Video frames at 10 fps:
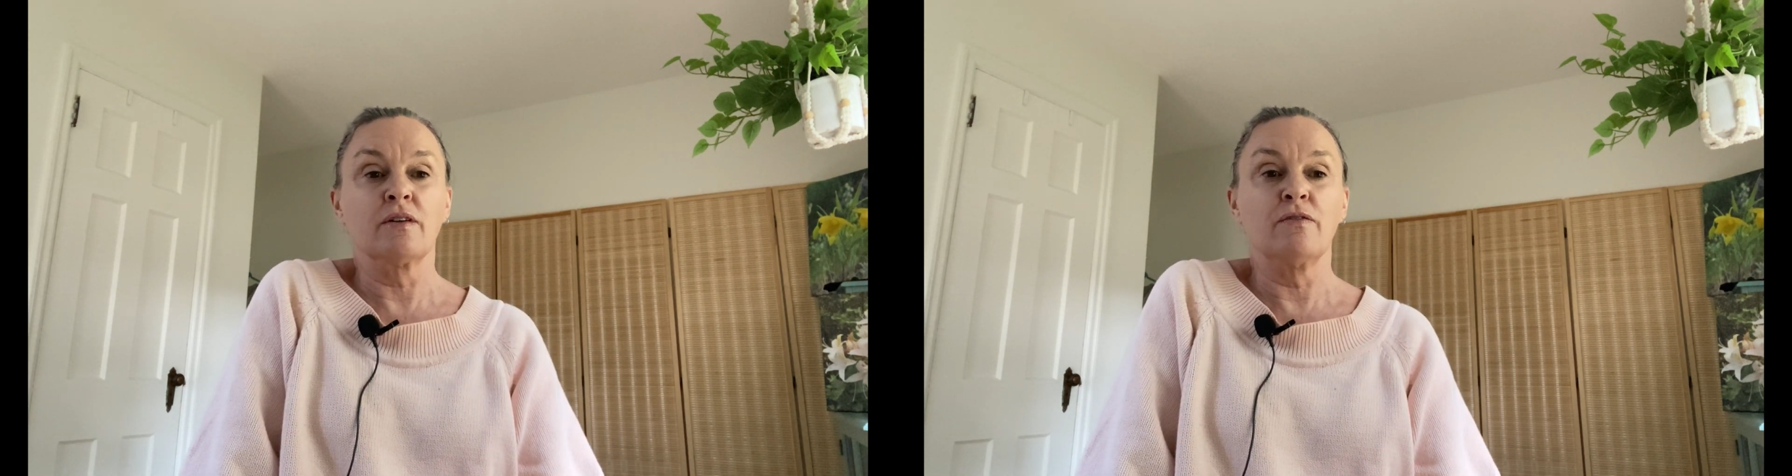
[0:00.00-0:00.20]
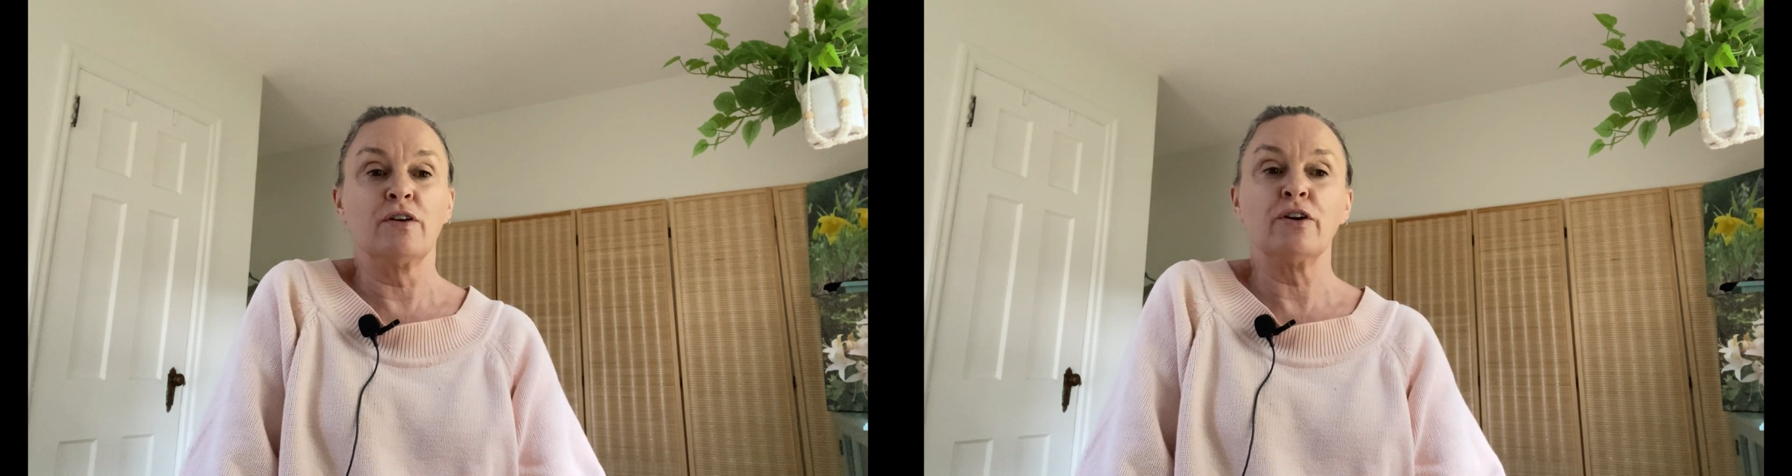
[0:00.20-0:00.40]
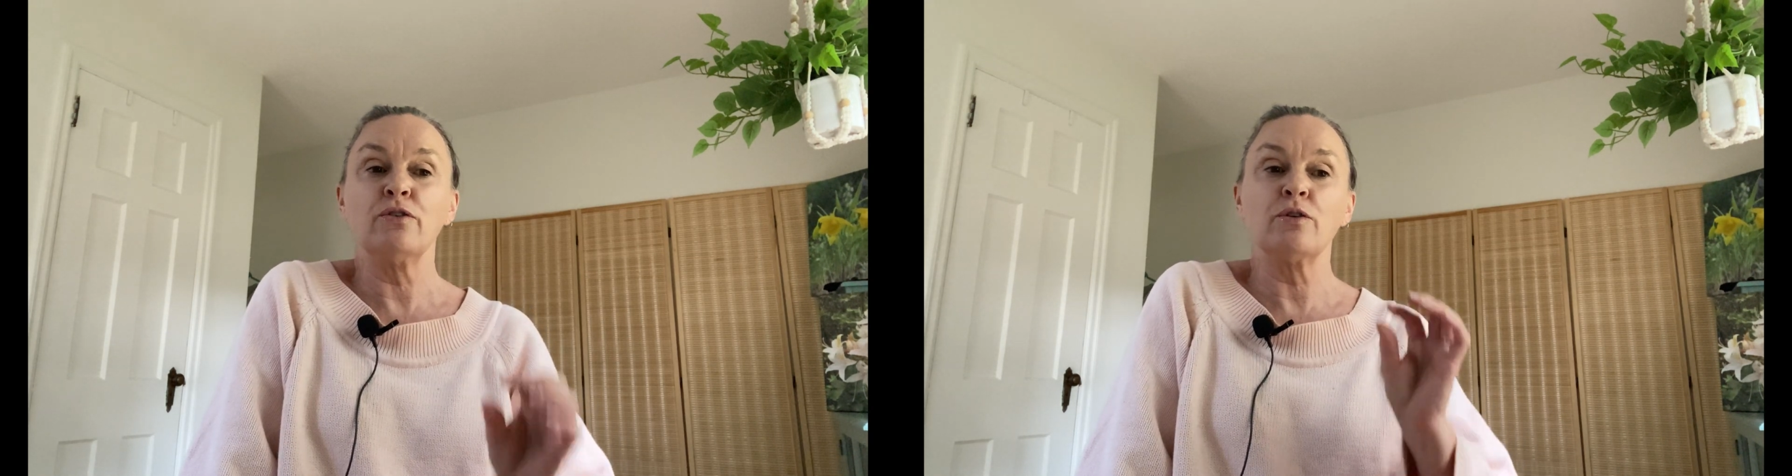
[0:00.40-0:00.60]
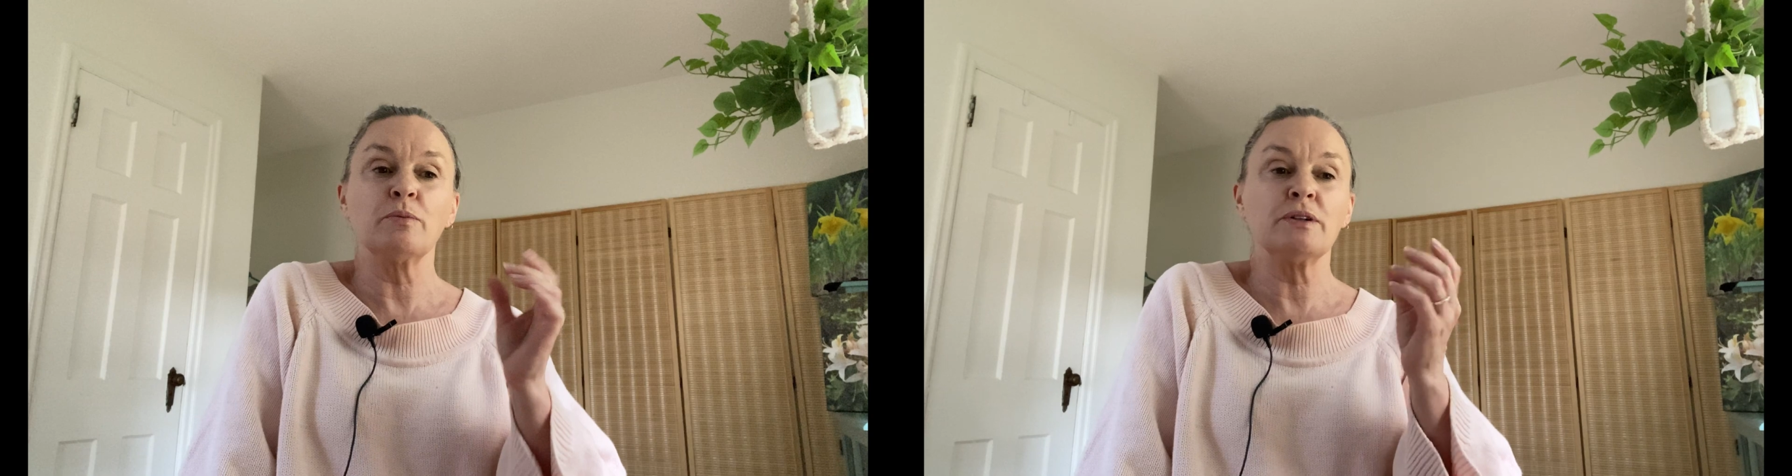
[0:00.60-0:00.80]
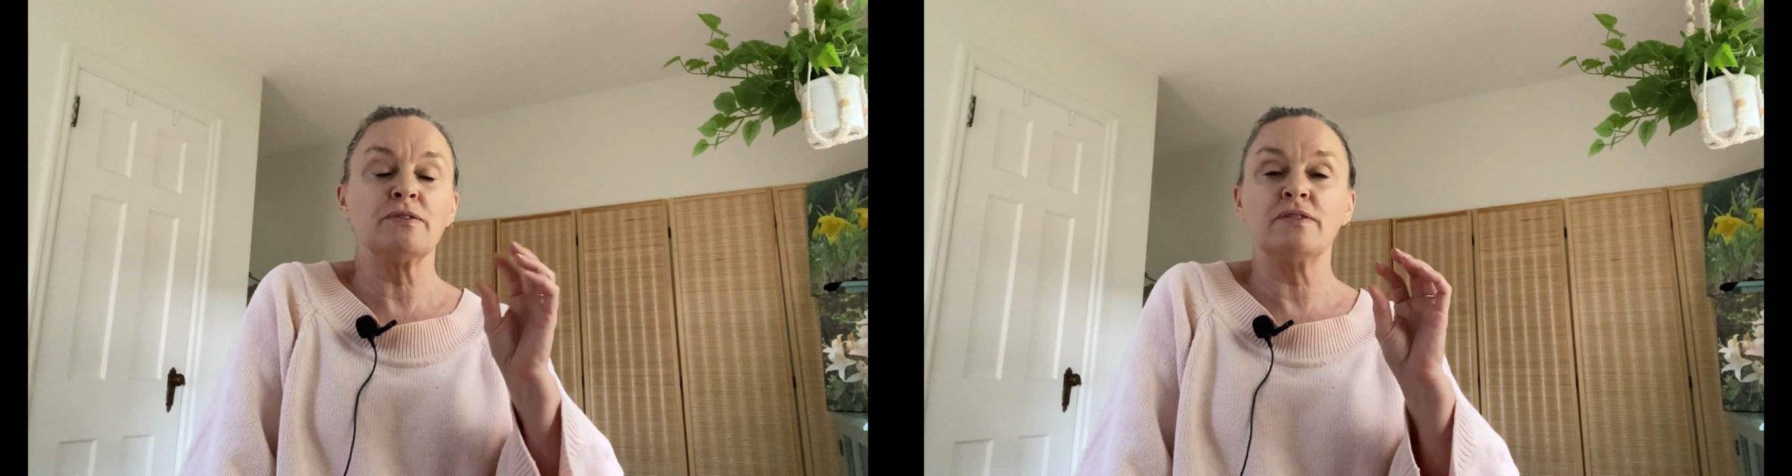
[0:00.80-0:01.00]
Very
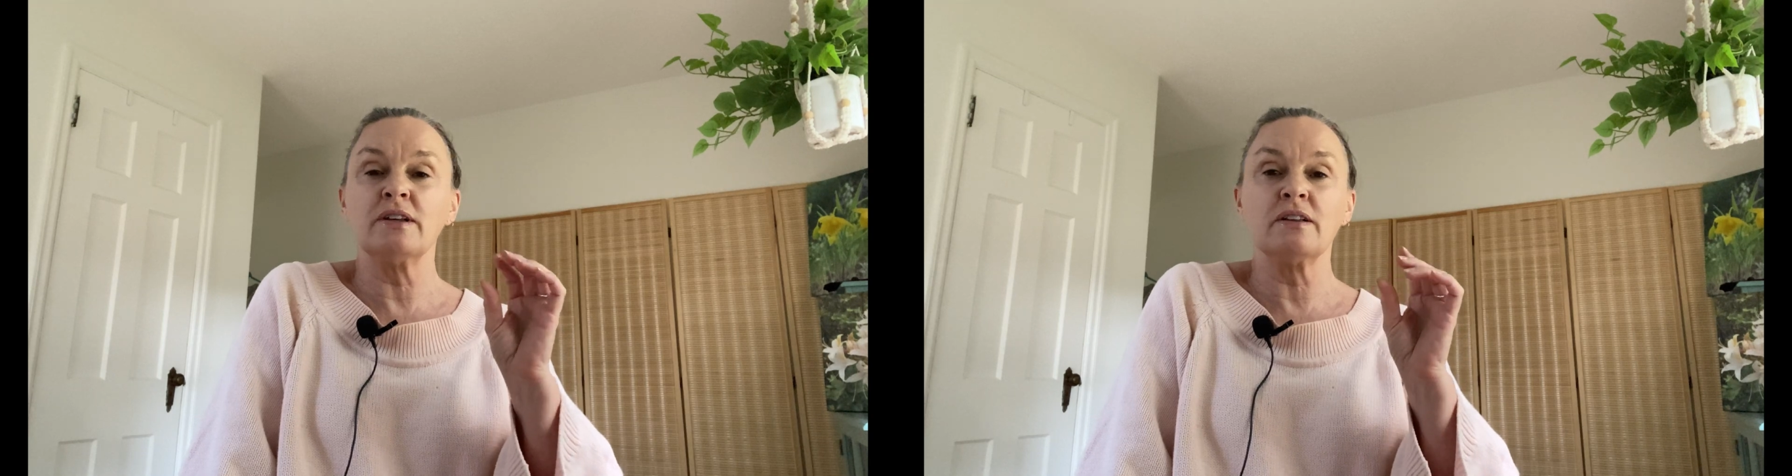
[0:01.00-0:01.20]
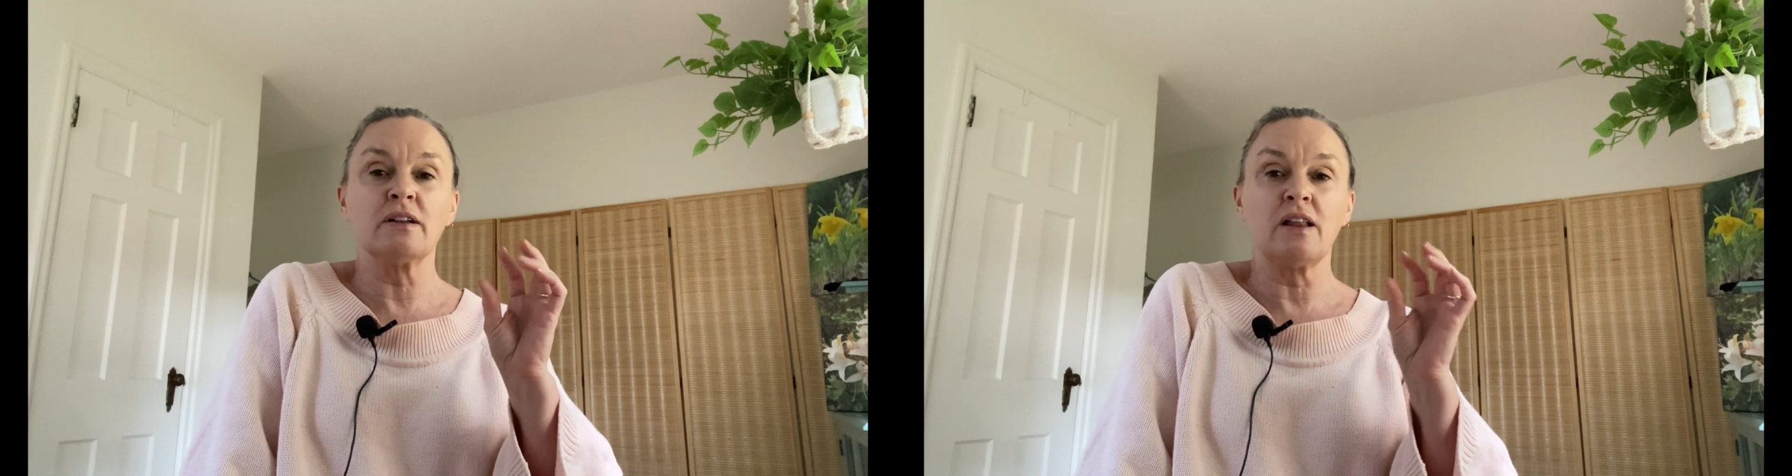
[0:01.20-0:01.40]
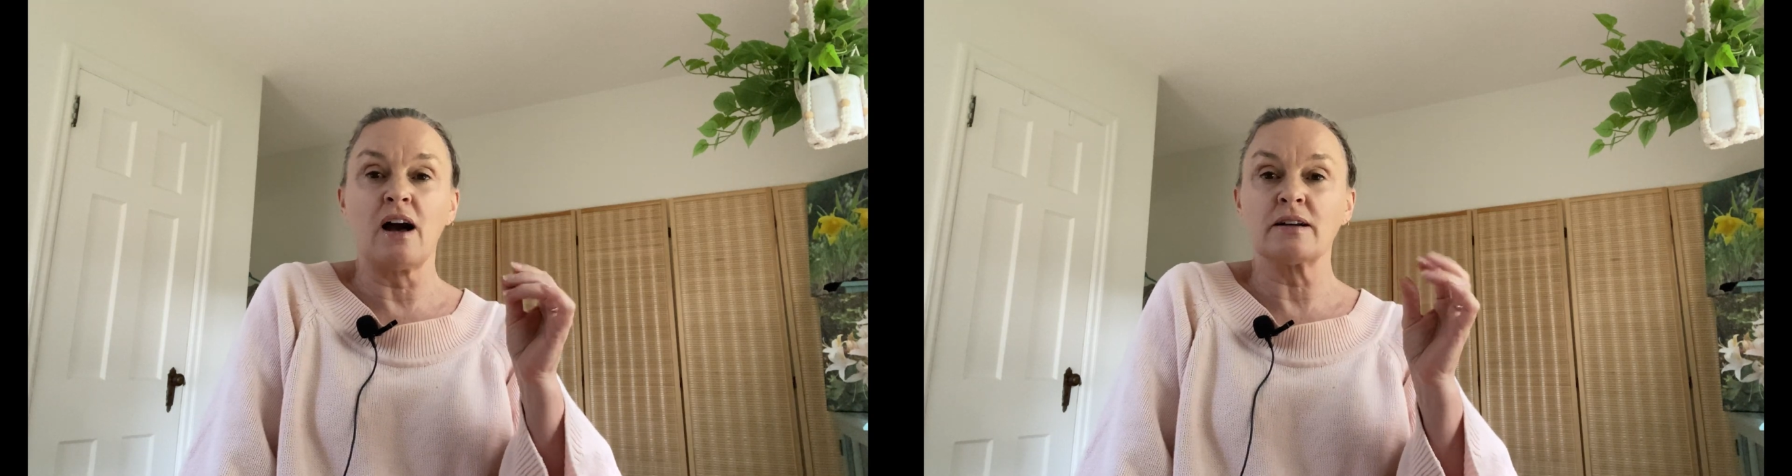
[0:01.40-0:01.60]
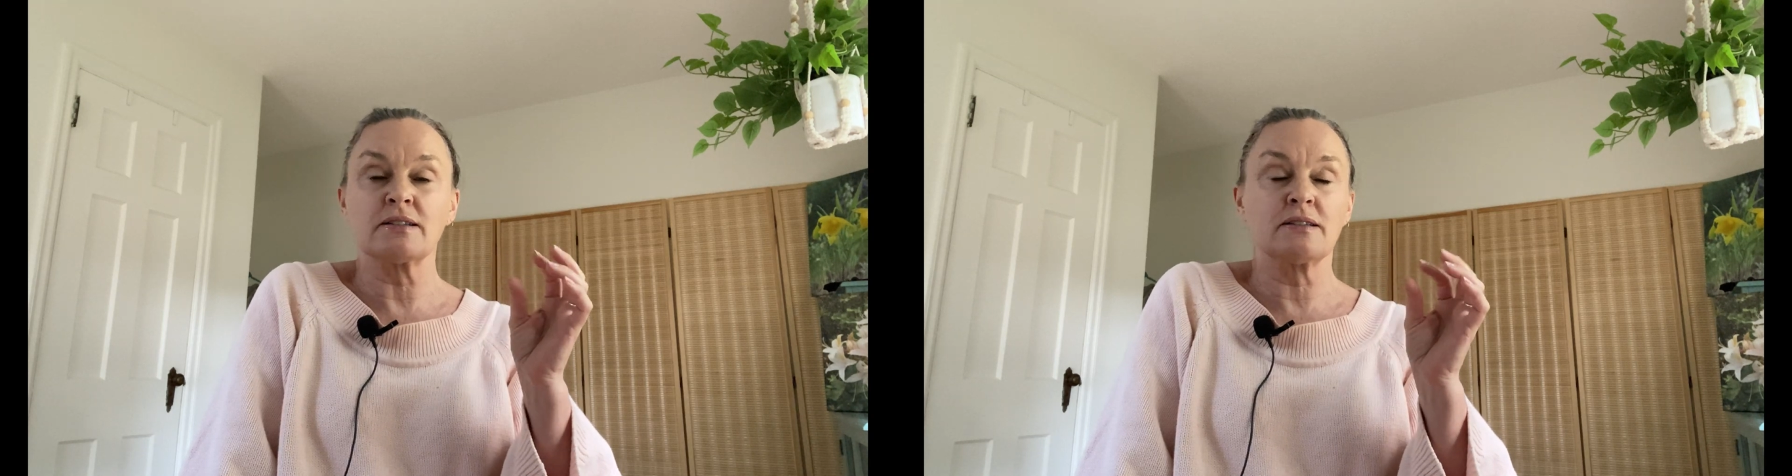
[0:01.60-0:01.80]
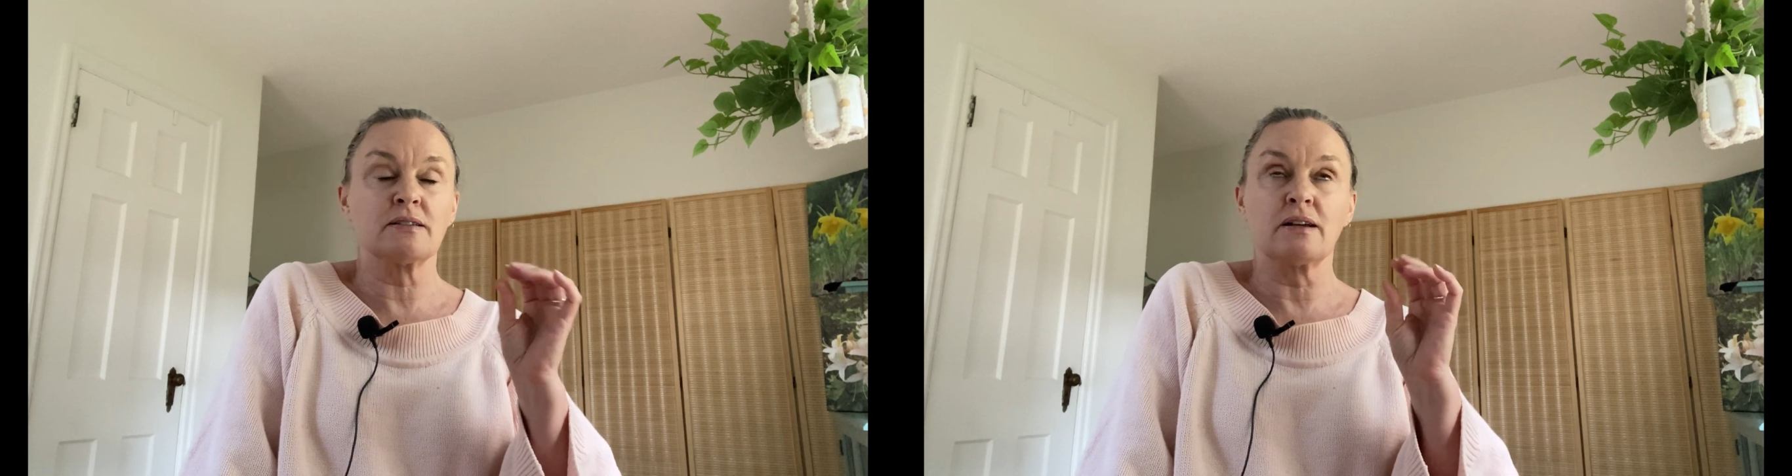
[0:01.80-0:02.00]
normal to feel clicks